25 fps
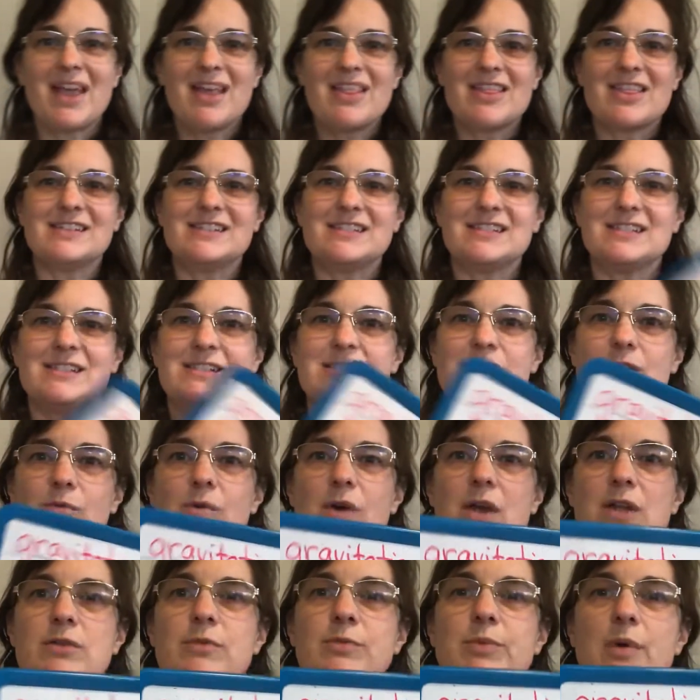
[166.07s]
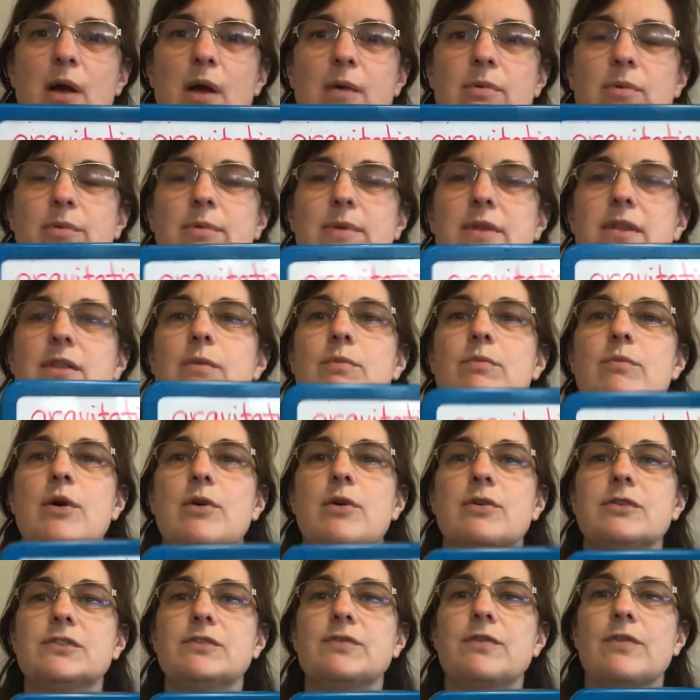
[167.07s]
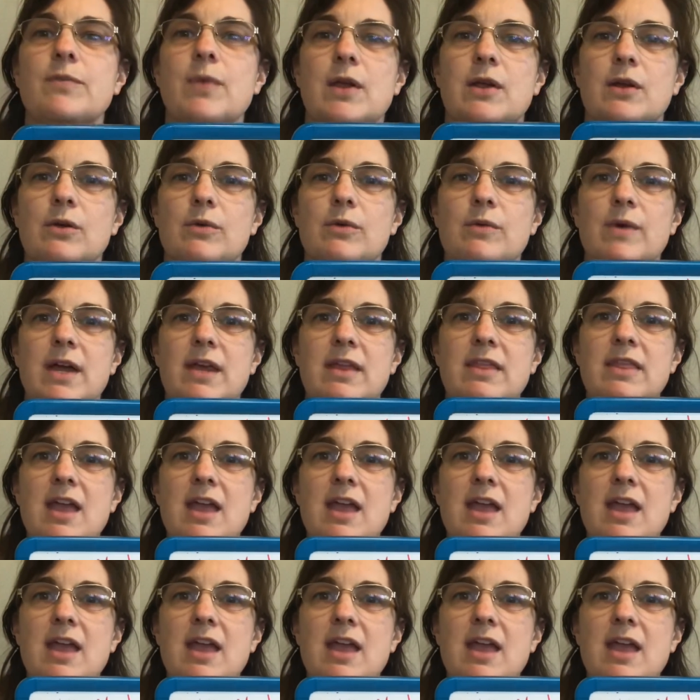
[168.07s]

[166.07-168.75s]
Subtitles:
This is the one you're probably the most familiar with,